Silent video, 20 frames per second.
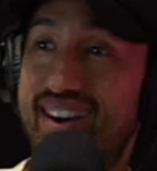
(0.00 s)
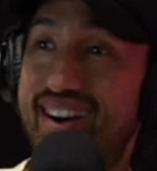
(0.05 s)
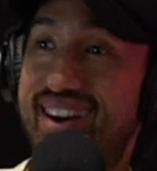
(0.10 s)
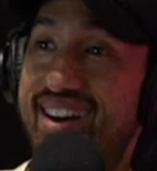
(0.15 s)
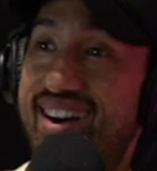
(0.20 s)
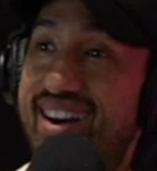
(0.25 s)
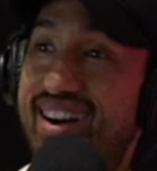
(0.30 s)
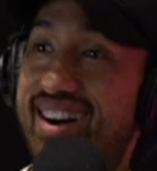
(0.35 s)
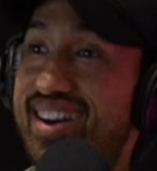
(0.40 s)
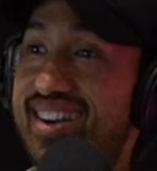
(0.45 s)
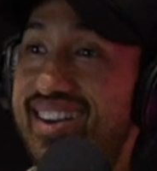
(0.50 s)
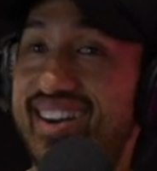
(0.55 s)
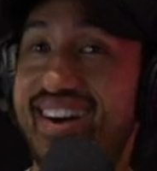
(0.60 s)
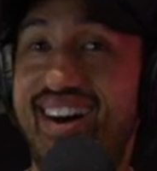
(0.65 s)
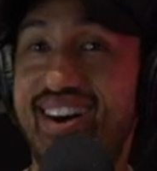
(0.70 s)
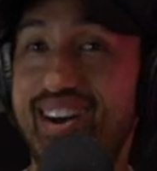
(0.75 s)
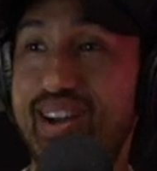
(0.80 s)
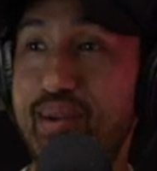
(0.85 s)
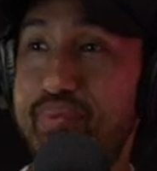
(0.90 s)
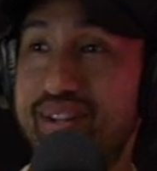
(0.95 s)
Uh, uh,
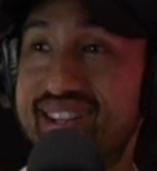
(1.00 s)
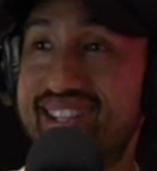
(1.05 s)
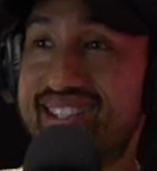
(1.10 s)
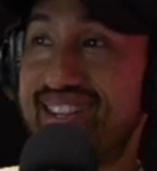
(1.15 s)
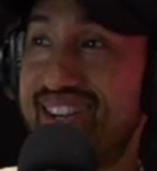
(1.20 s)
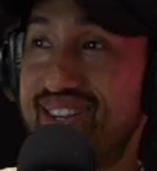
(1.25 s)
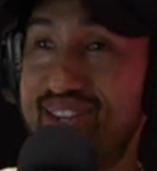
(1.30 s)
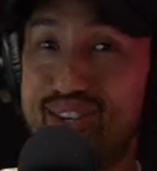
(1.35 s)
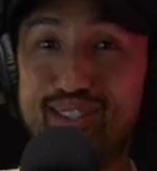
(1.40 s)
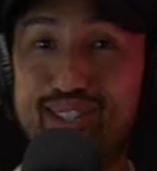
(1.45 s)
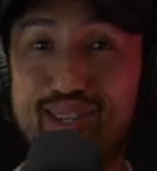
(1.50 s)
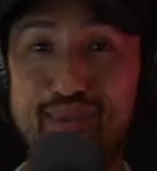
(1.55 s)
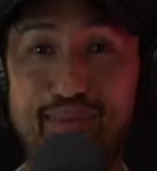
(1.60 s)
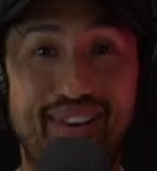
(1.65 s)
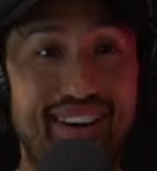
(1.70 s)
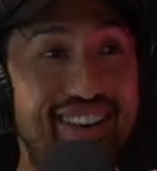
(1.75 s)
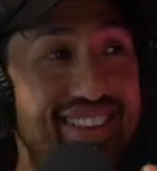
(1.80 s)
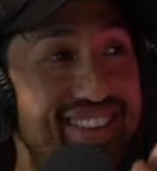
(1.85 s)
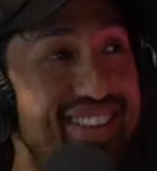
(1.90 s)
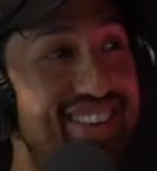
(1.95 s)
I'm gonna put this on
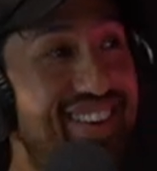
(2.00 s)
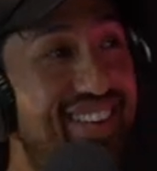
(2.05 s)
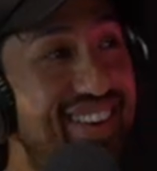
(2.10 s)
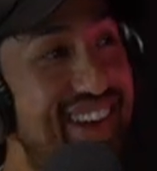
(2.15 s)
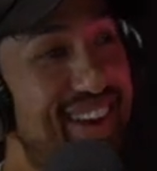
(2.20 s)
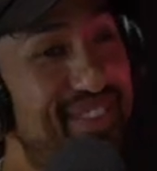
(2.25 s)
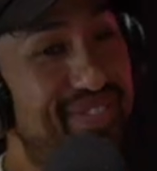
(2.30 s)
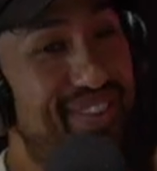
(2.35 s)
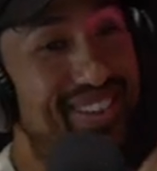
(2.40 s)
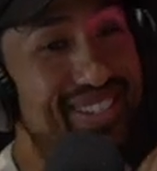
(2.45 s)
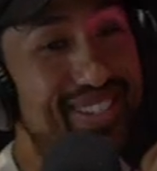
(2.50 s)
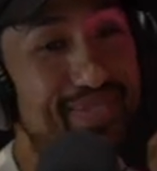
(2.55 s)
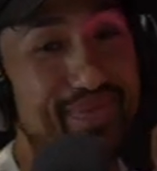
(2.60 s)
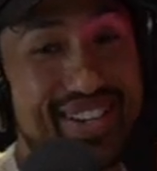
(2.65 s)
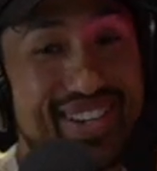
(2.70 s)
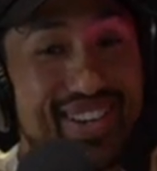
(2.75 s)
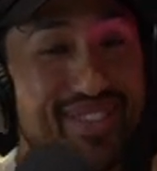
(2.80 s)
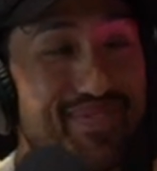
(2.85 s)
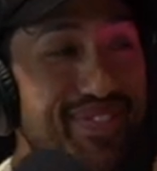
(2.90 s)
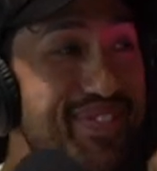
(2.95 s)
YouTube or anything. Go ahead, bro. Speak your.